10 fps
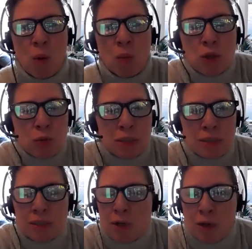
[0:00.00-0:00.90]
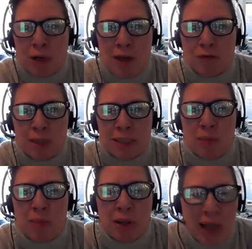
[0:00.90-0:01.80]
which was, you know, in a lot of ways a
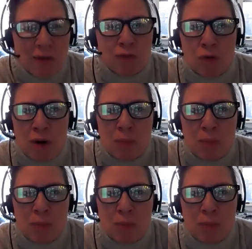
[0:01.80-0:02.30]
platform.